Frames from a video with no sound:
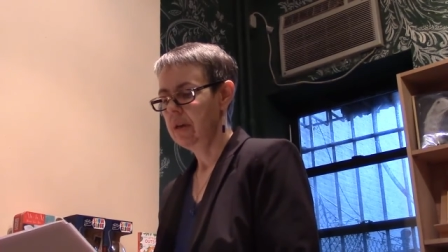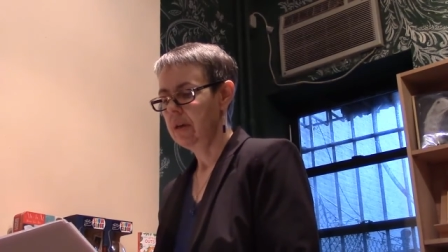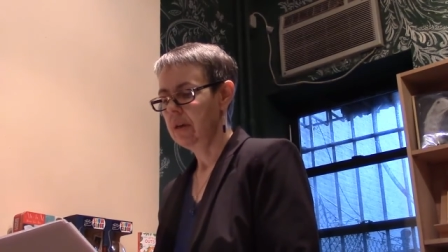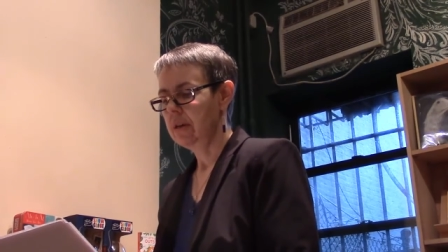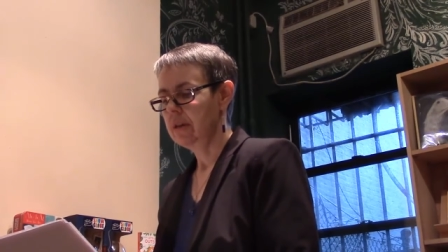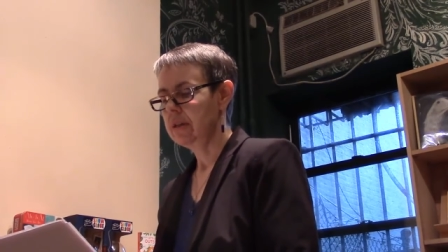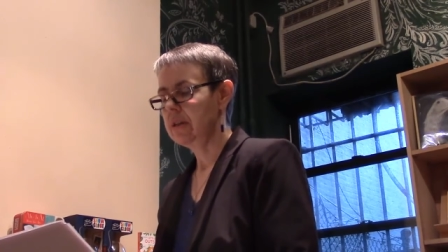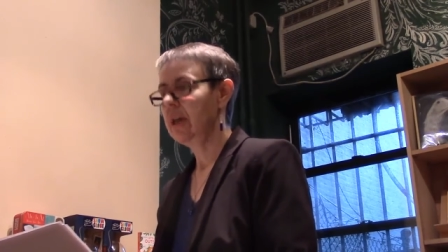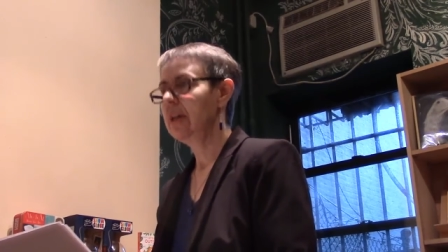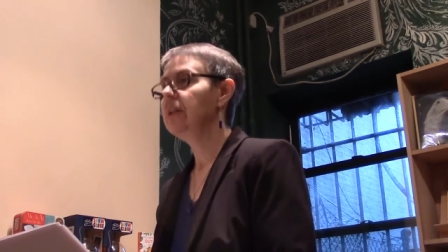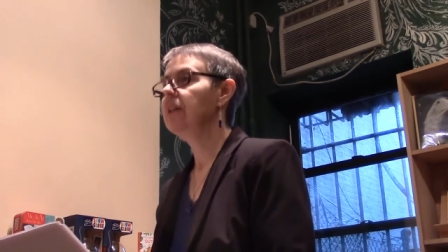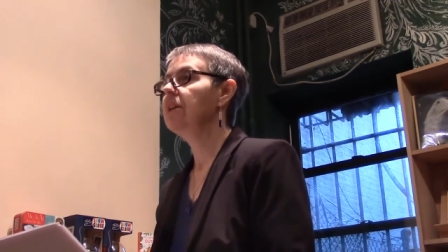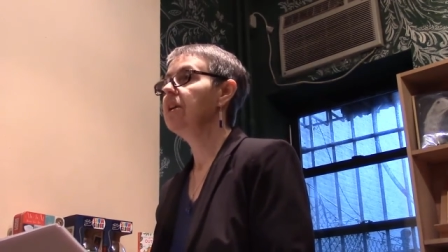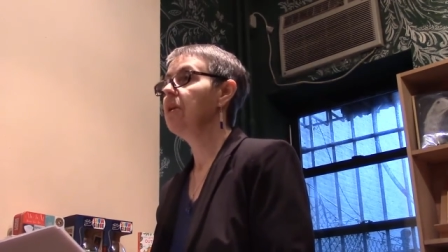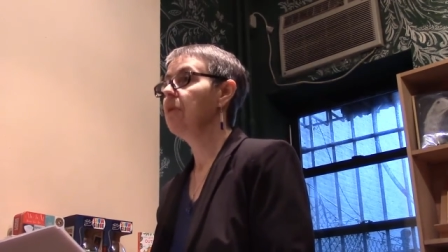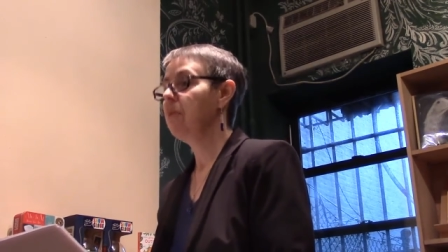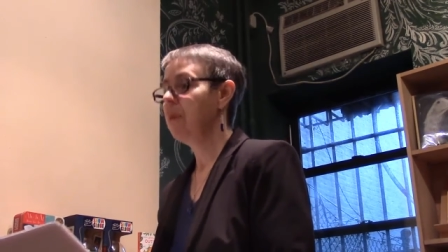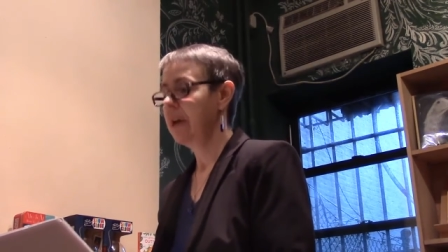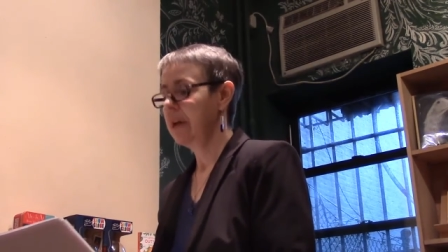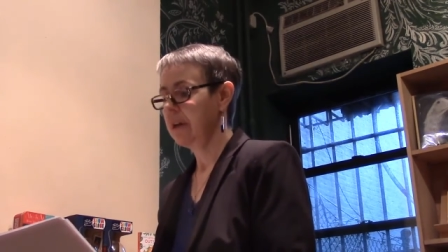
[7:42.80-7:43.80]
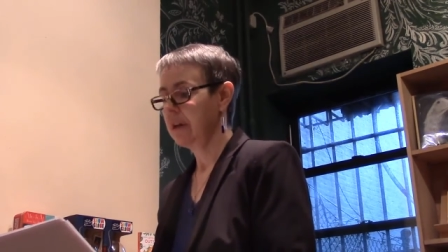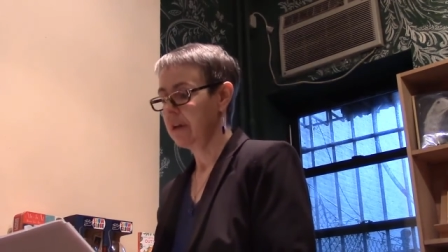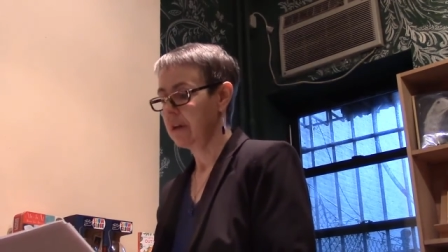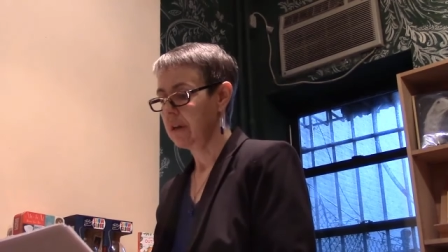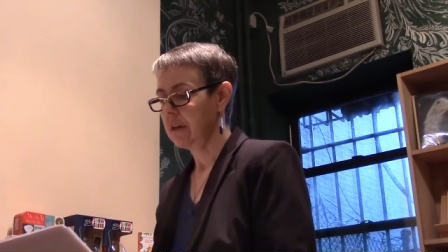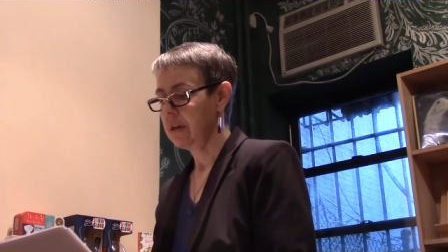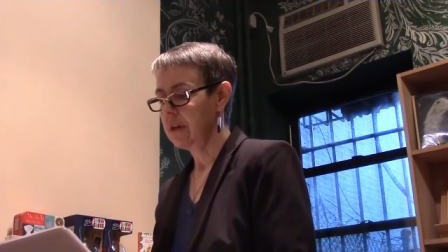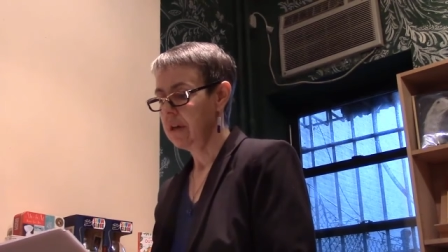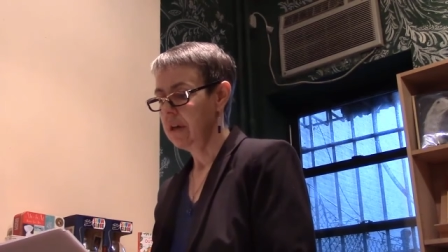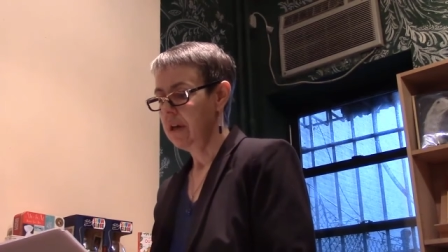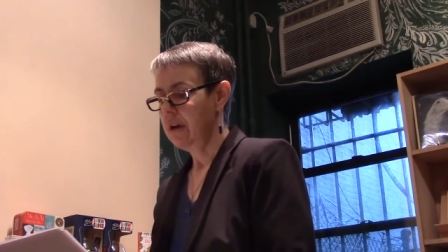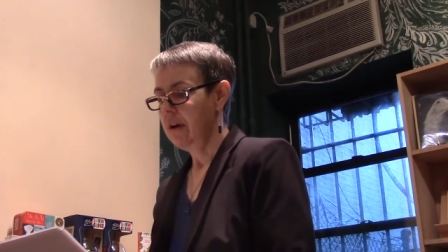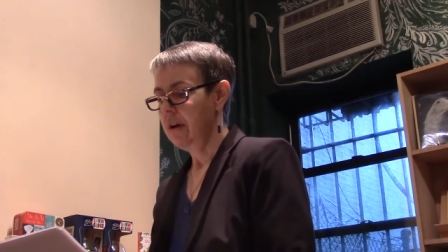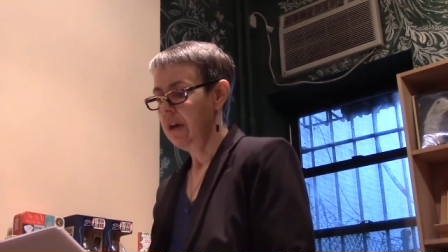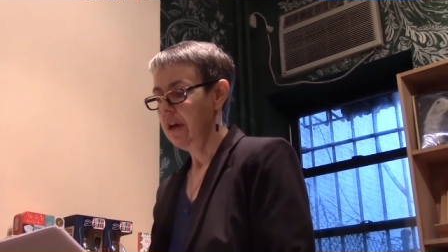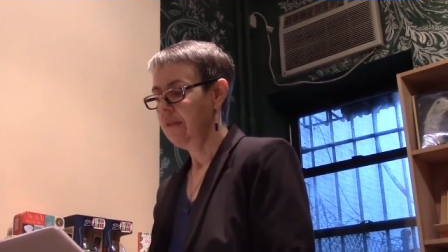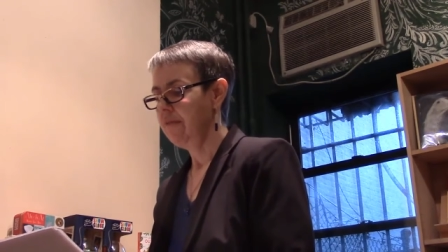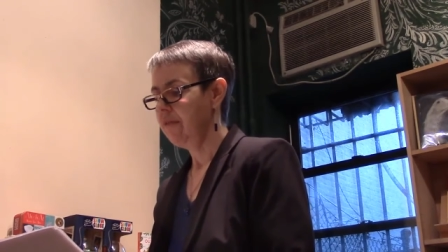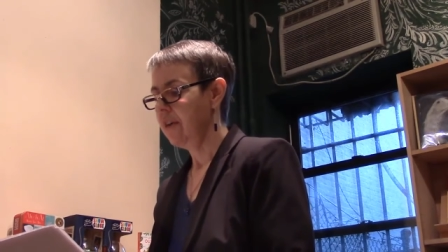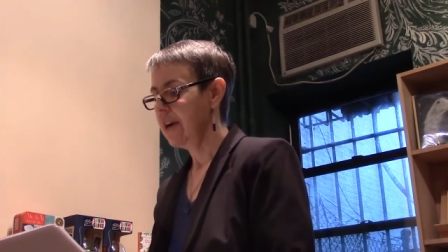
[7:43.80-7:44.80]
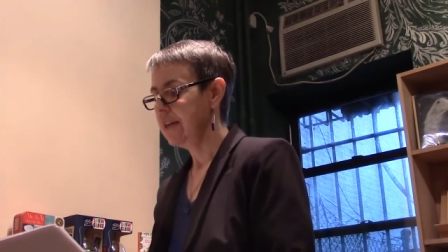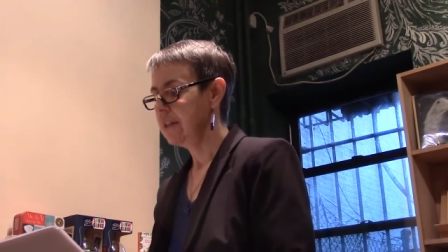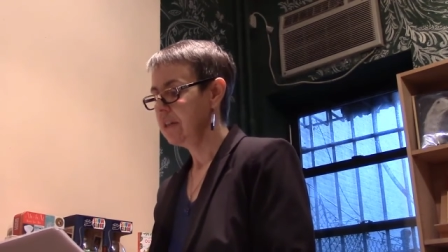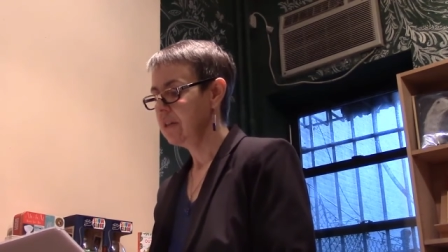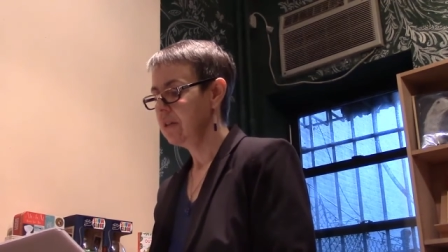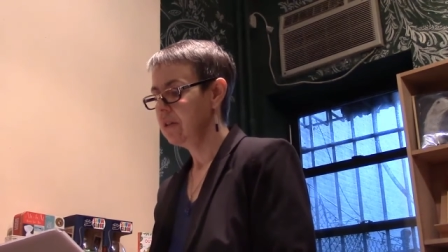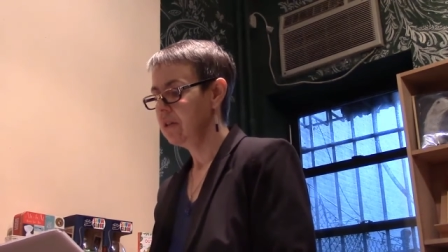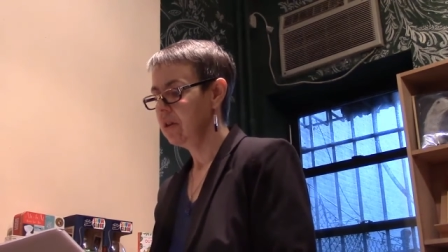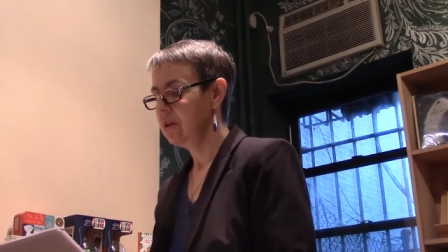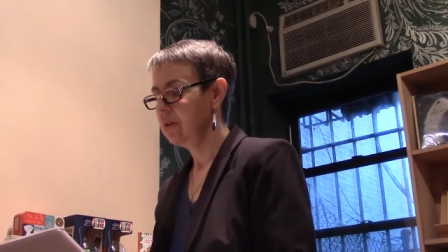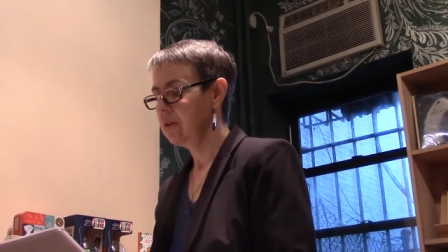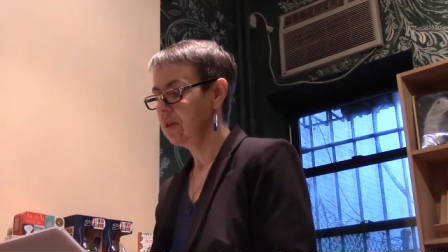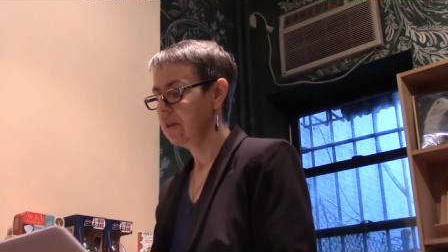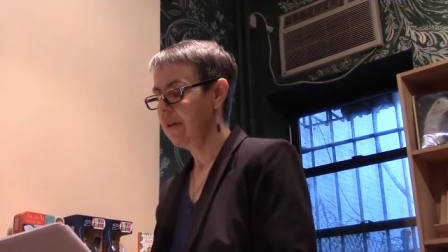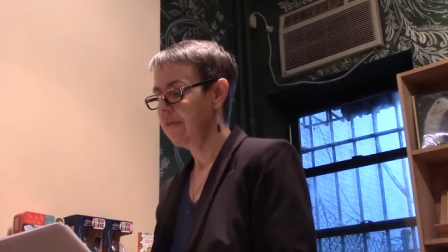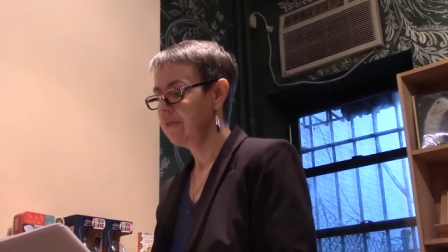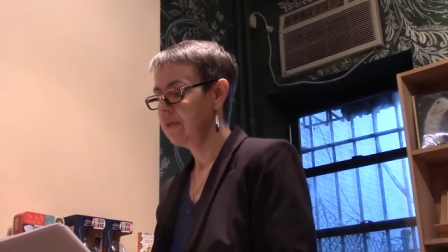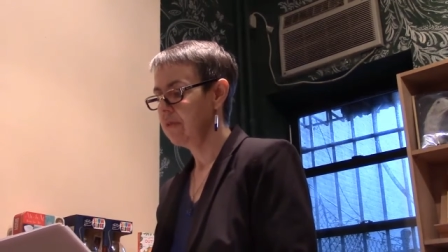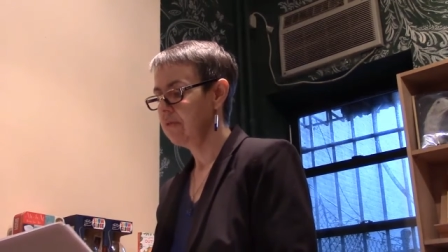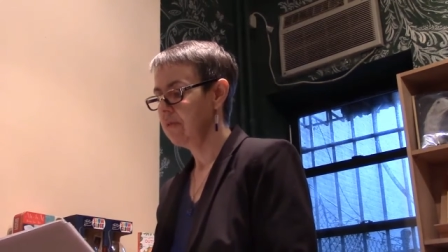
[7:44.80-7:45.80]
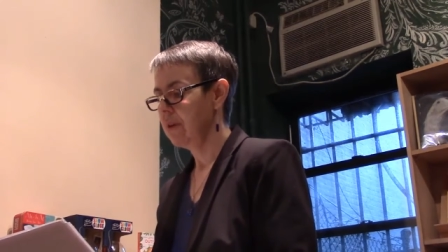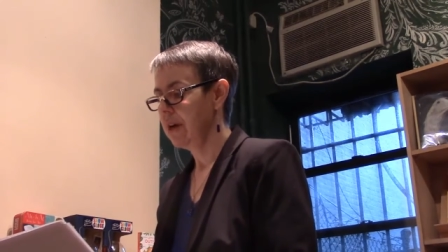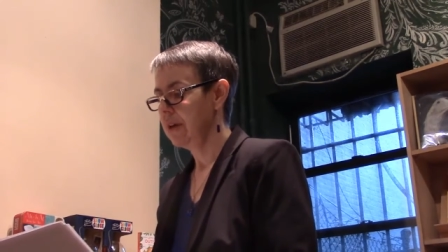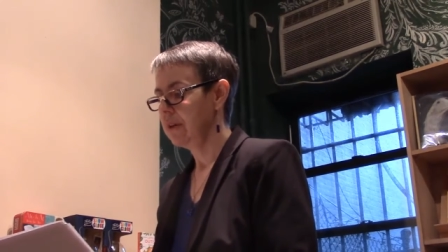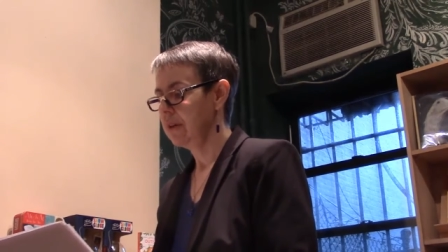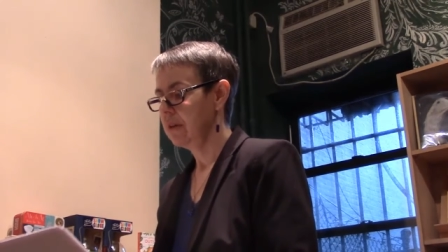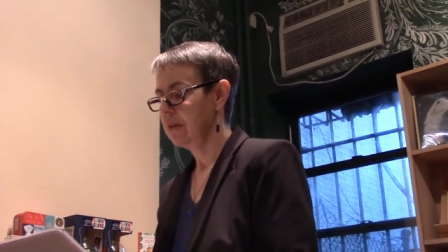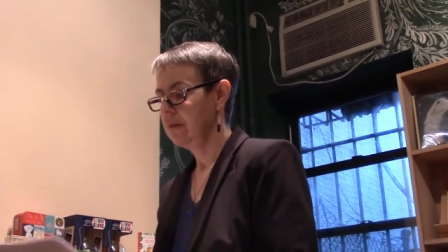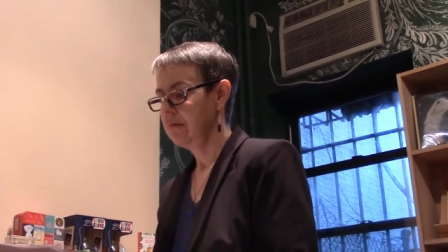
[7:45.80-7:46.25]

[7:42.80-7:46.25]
Suddenly awake, he frantically turned left and right